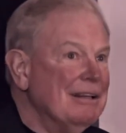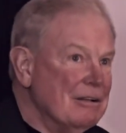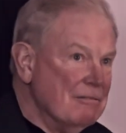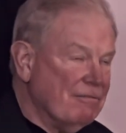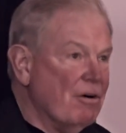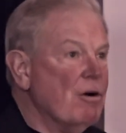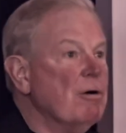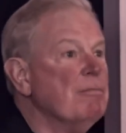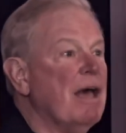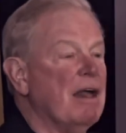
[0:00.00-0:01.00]

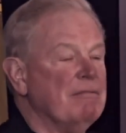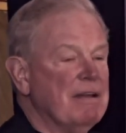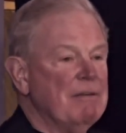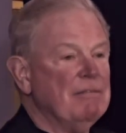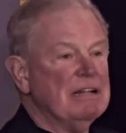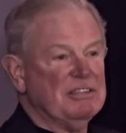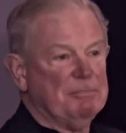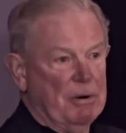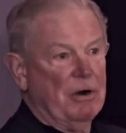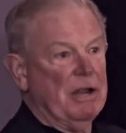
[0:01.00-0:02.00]
confirm out of naval
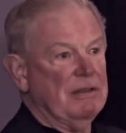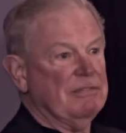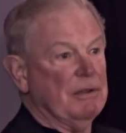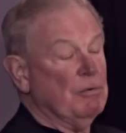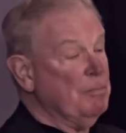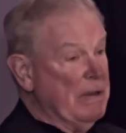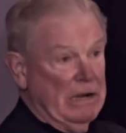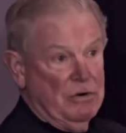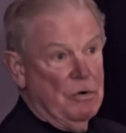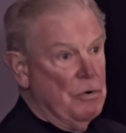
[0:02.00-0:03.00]
experience it will be
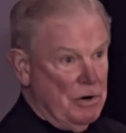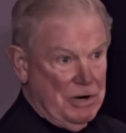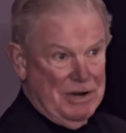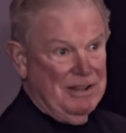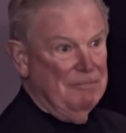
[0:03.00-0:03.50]
ignored